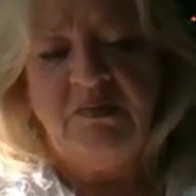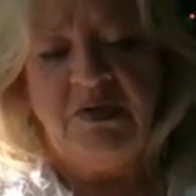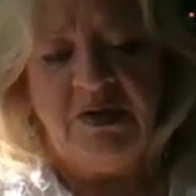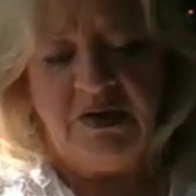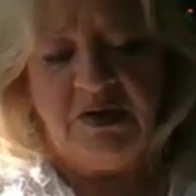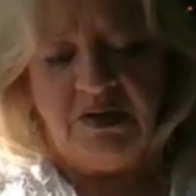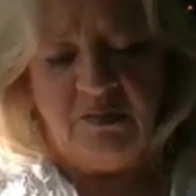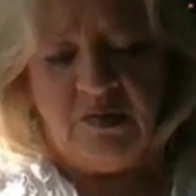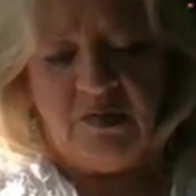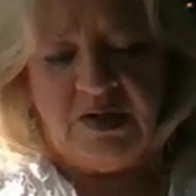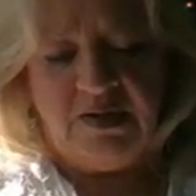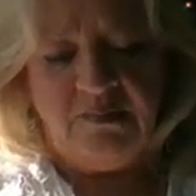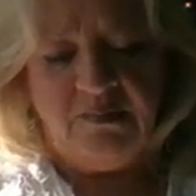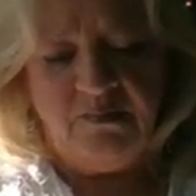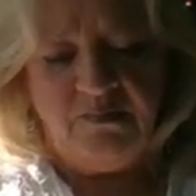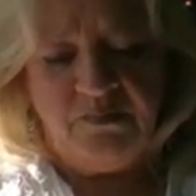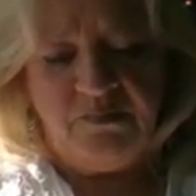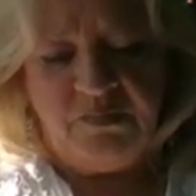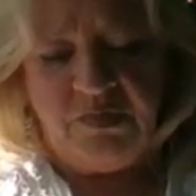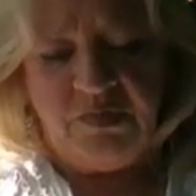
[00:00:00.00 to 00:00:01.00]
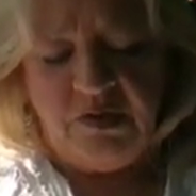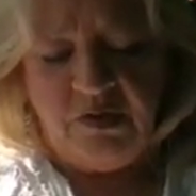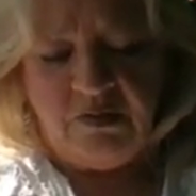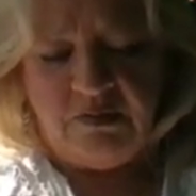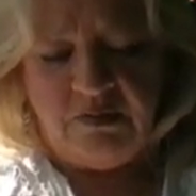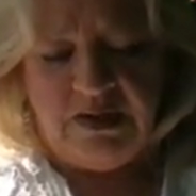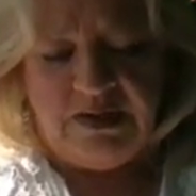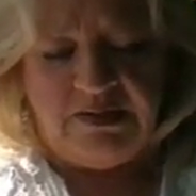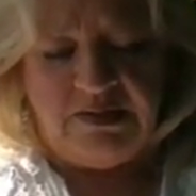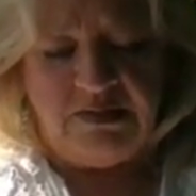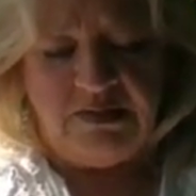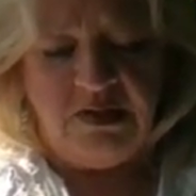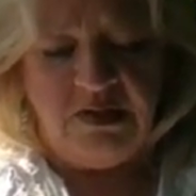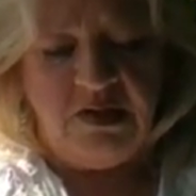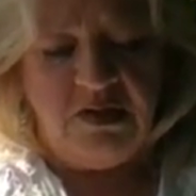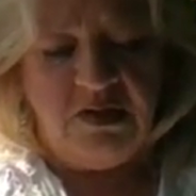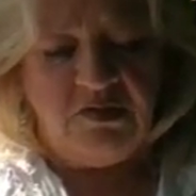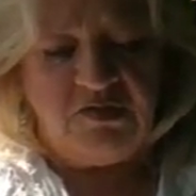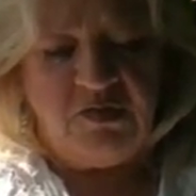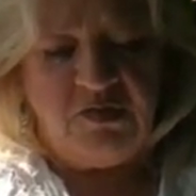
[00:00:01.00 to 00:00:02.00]
But anyway, all right.
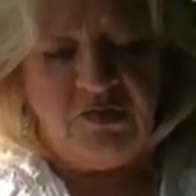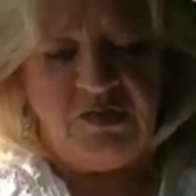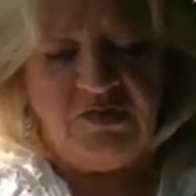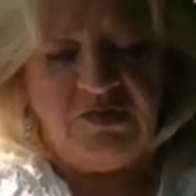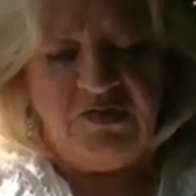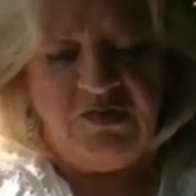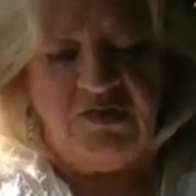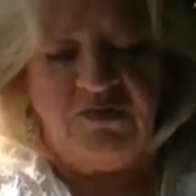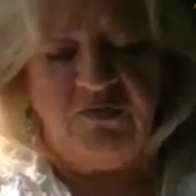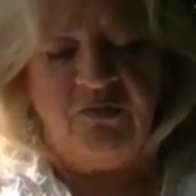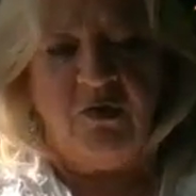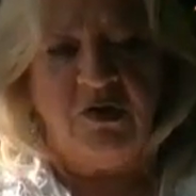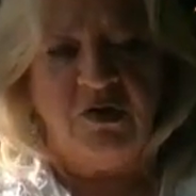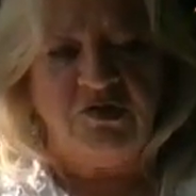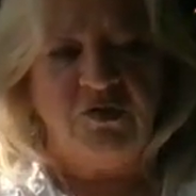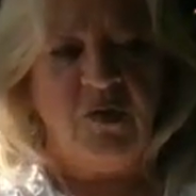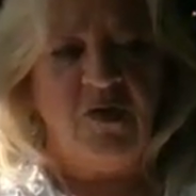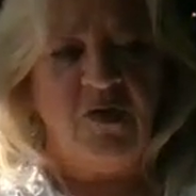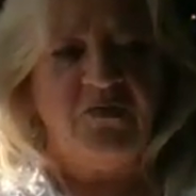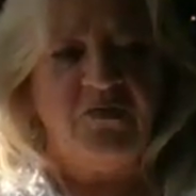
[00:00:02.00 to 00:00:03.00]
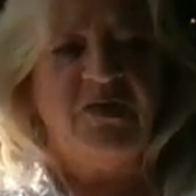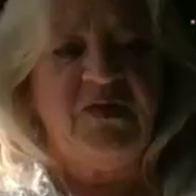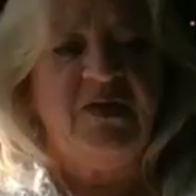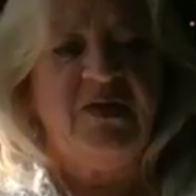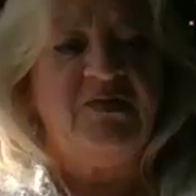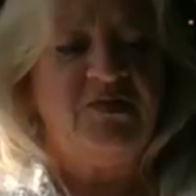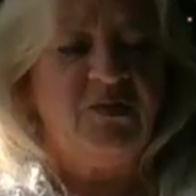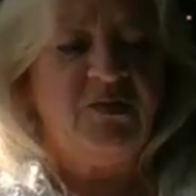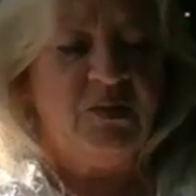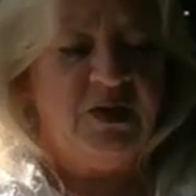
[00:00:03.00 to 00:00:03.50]
So this is for all 12 signs.